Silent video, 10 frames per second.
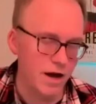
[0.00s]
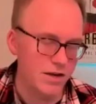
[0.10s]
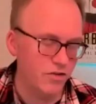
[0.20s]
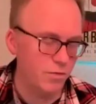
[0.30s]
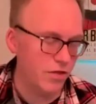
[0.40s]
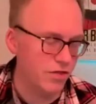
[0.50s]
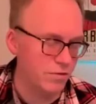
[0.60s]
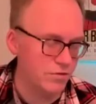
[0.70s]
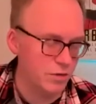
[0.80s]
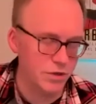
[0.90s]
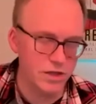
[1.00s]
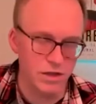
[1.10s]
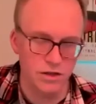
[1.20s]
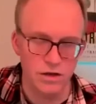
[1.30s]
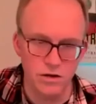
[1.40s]
I use my thumb to play the
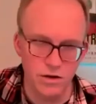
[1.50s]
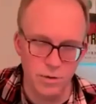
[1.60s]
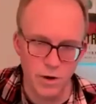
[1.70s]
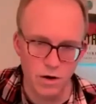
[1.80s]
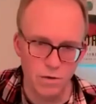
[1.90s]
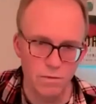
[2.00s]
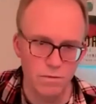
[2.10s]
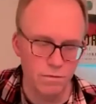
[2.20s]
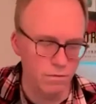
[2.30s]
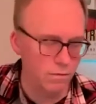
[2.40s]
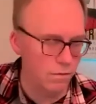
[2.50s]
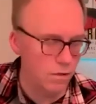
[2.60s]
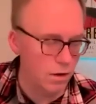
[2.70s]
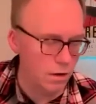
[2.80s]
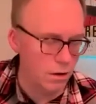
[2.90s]
3 on the
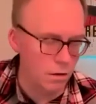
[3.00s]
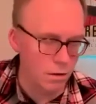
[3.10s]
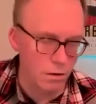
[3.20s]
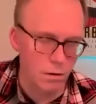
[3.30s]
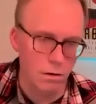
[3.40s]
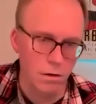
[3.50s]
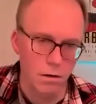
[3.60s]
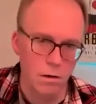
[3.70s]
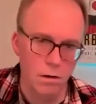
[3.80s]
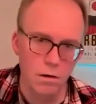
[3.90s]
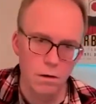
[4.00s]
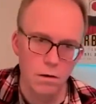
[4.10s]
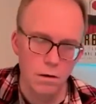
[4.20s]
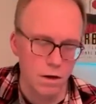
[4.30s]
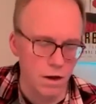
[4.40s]
bottom.
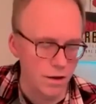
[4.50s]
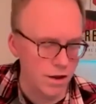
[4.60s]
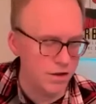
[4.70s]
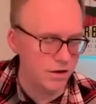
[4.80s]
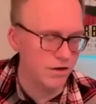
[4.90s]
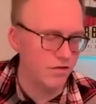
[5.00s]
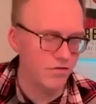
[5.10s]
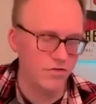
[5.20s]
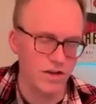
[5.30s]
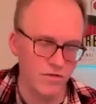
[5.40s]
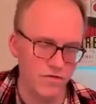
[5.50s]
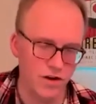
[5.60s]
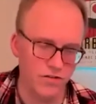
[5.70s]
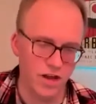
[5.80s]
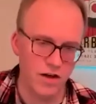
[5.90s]
And then you can just give
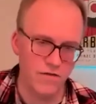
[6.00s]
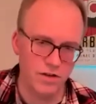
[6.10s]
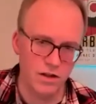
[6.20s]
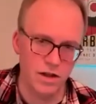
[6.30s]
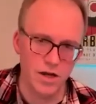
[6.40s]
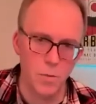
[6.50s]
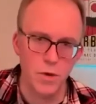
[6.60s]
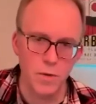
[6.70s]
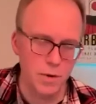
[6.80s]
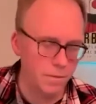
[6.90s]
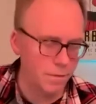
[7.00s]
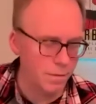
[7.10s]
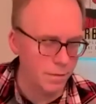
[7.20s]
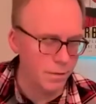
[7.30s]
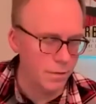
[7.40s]
yourself a little accompaniment. So
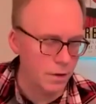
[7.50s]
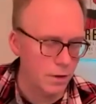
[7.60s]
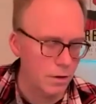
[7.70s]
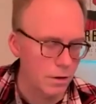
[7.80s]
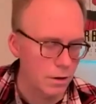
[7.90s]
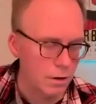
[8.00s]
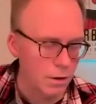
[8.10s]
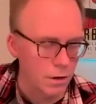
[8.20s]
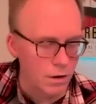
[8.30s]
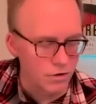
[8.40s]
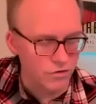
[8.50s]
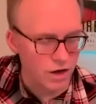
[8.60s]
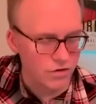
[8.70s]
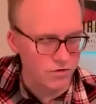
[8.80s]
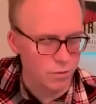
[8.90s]

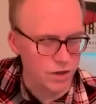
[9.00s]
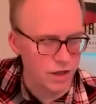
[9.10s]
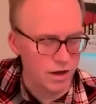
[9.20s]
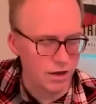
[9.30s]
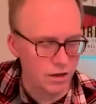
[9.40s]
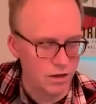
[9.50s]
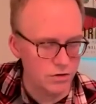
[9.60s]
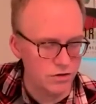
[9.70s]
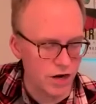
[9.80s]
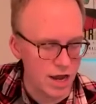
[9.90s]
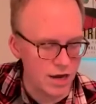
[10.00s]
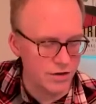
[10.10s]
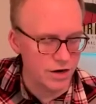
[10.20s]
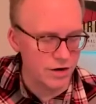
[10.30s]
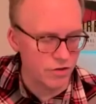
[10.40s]
I just play a little triad
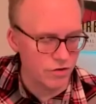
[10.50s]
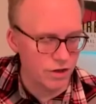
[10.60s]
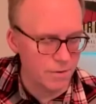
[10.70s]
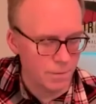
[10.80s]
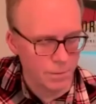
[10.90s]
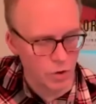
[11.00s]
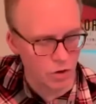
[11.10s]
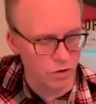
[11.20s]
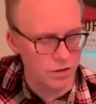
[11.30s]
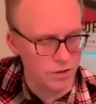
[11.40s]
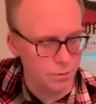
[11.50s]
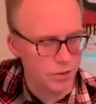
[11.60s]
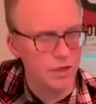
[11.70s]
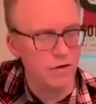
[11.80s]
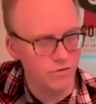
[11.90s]
there, 3 on the
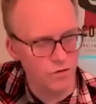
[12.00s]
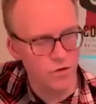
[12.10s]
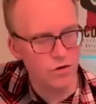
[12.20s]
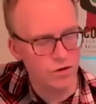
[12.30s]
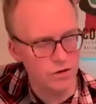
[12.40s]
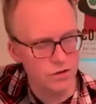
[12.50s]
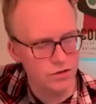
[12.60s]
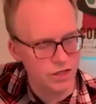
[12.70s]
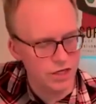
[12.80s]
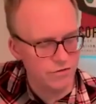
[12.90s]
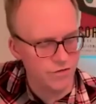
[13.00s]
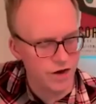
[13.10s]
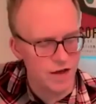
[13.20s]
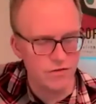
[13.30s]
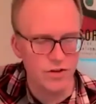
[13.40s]
B, 4 on the G,
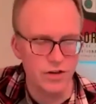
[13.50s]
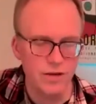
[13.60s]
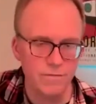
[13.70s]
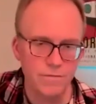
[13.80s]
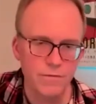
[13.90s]
5 on the D.